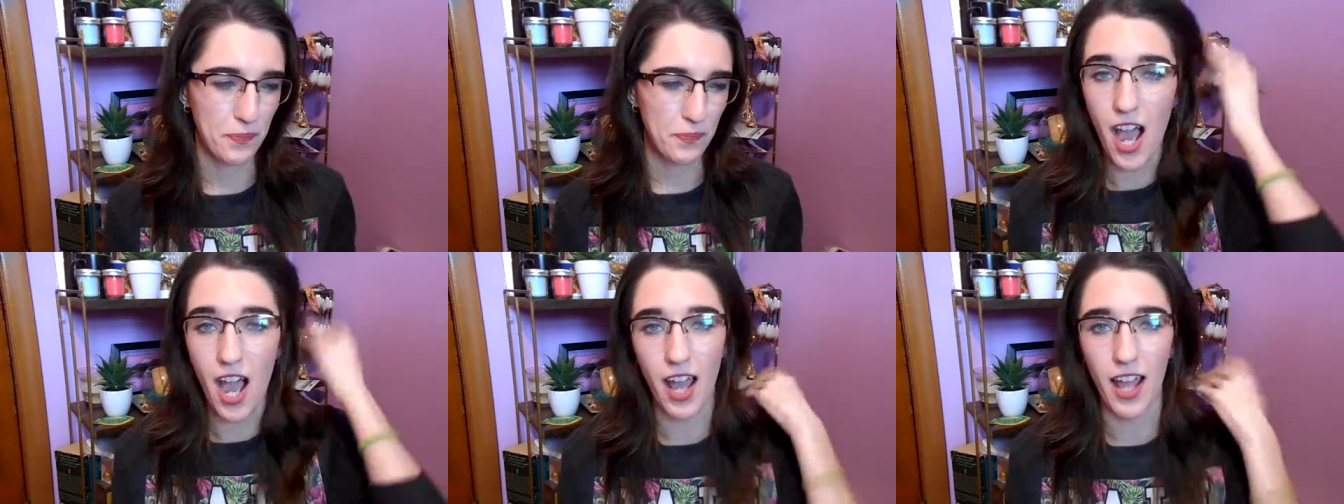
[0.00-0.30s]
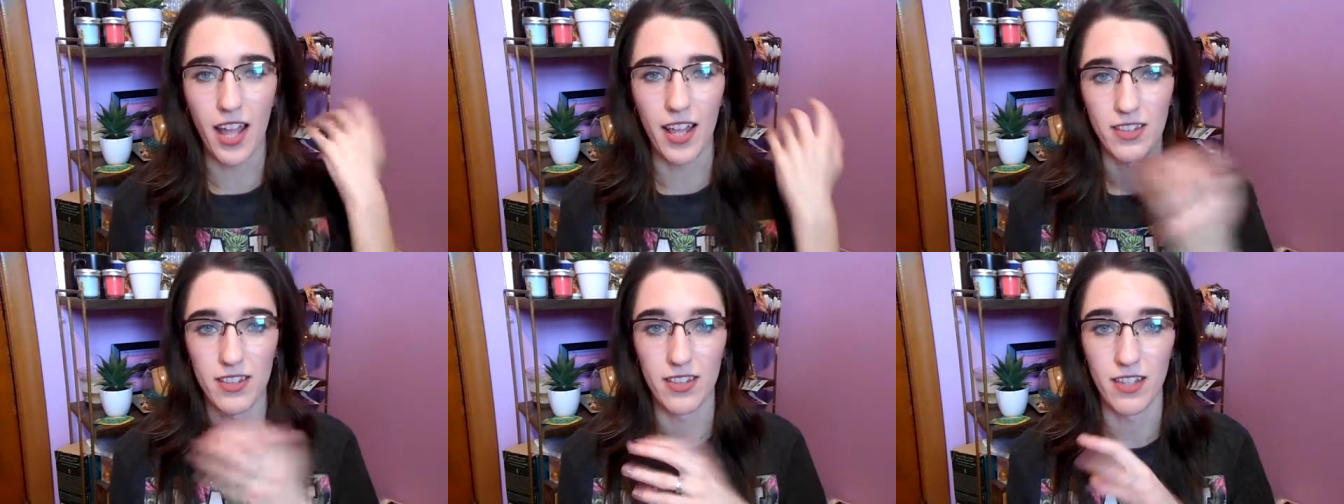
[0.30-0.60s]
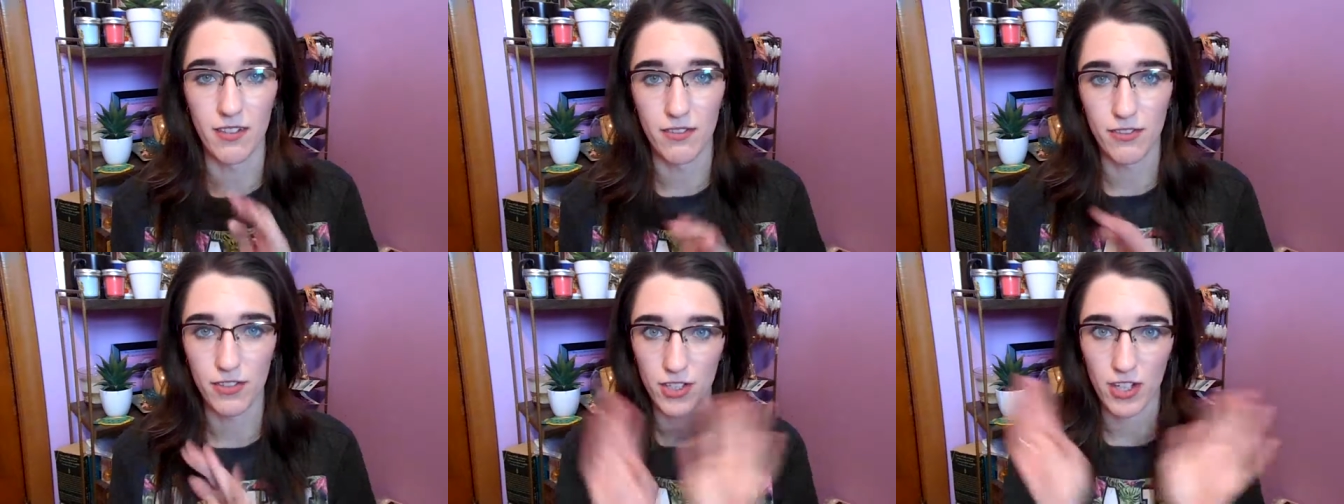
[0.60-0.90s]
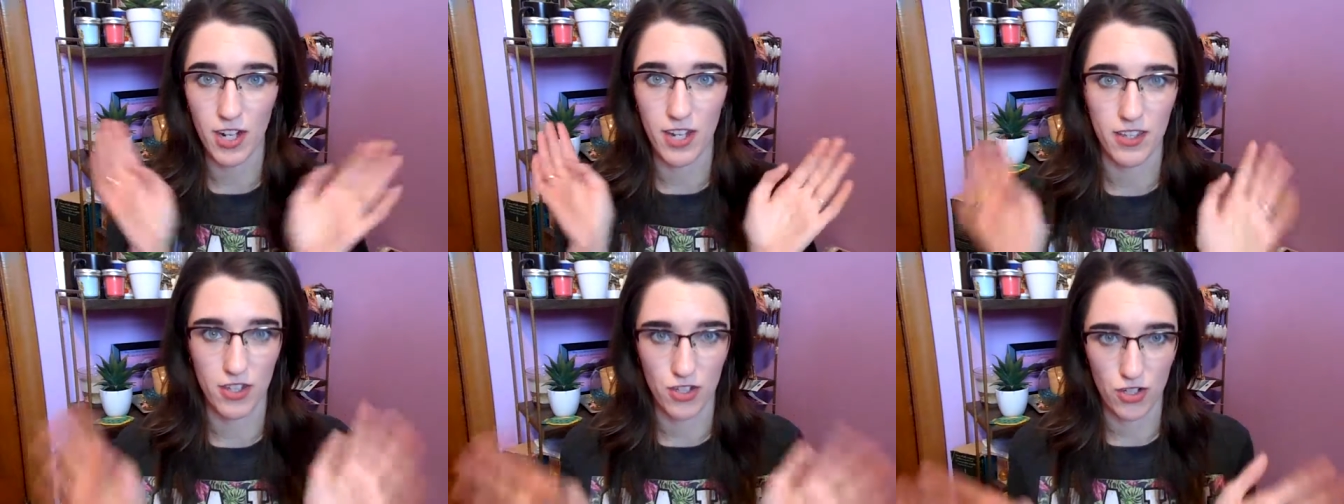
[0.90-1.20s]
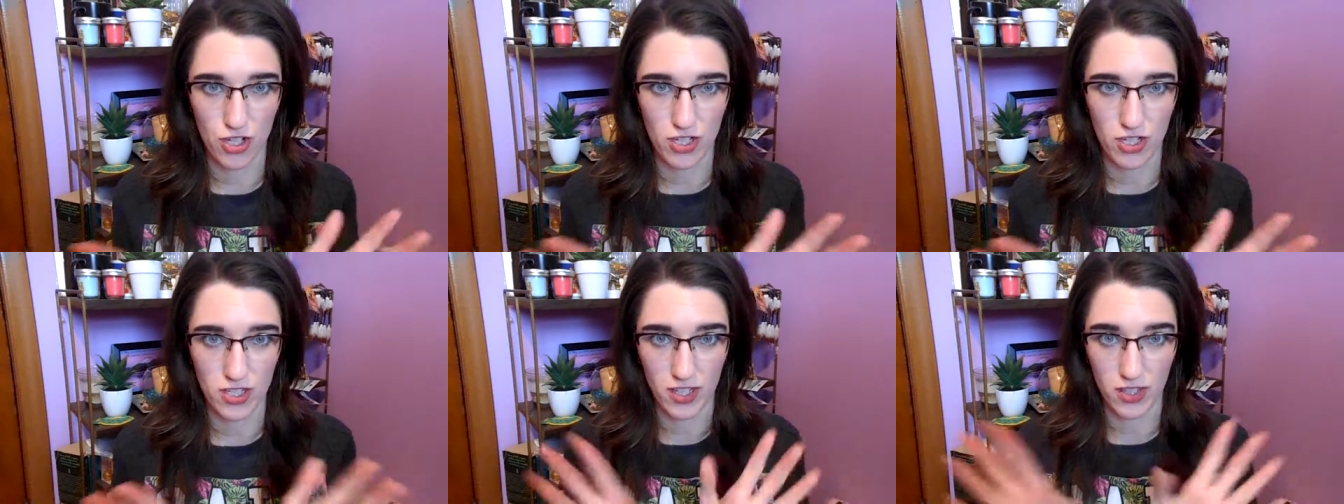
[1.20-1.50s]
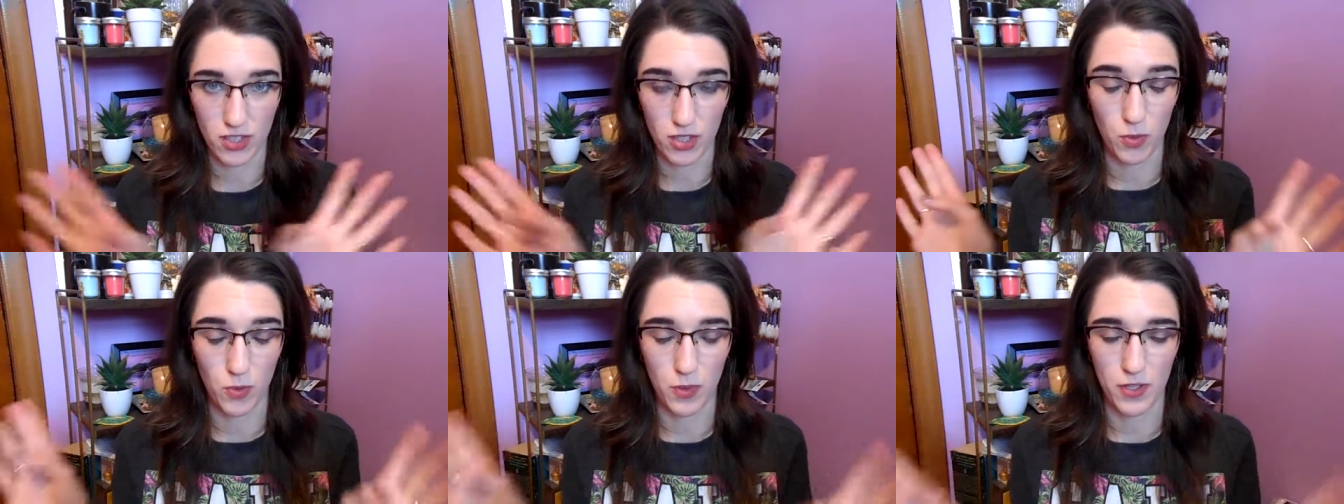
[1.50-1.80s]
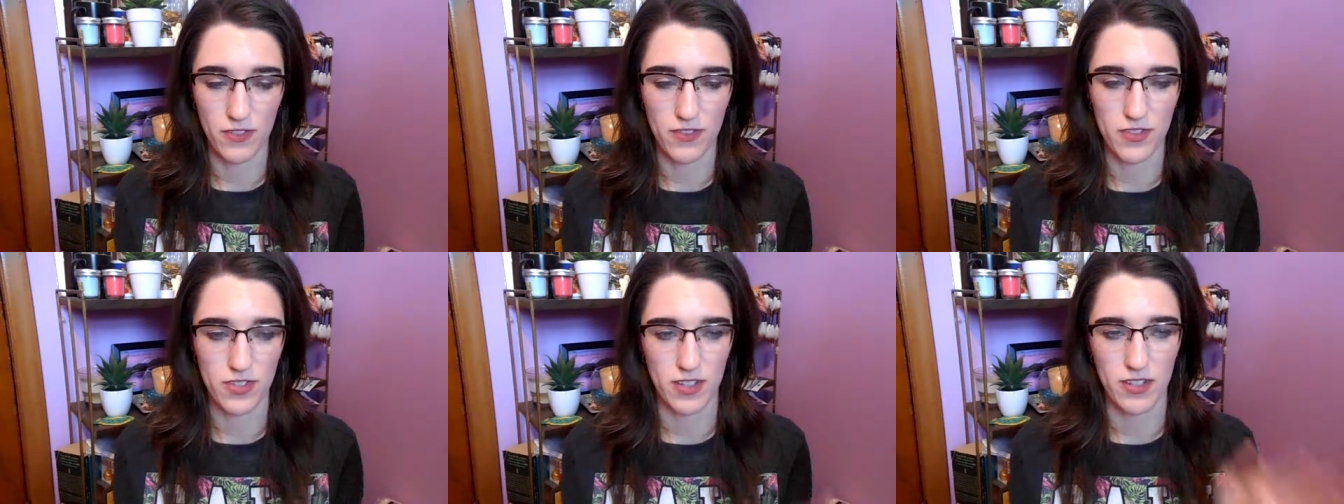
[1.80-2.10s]
I love her. I think she's like the queen
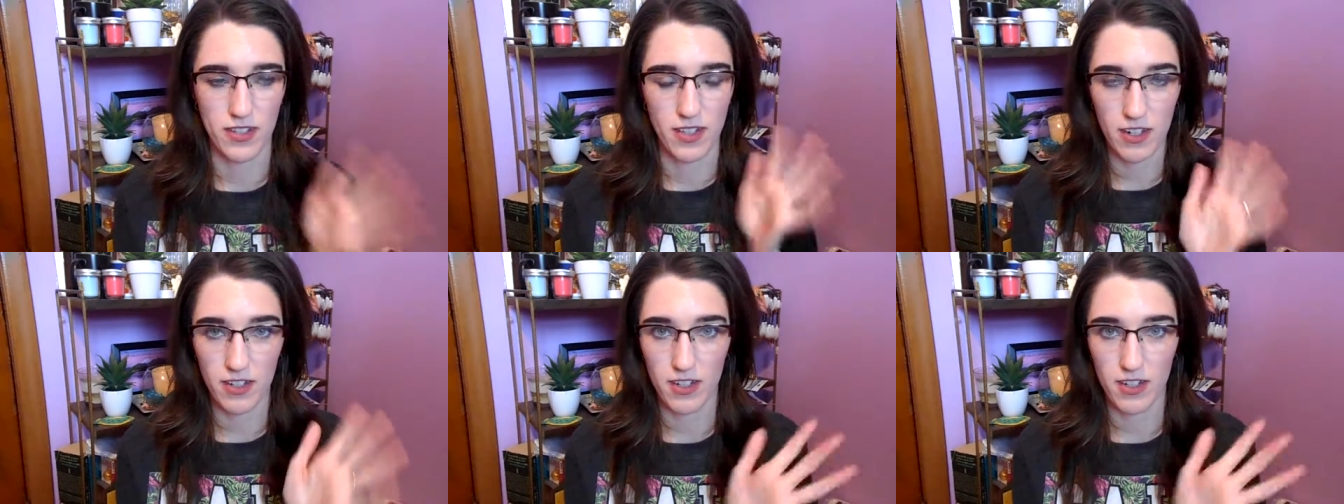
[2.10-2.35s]
of skincare.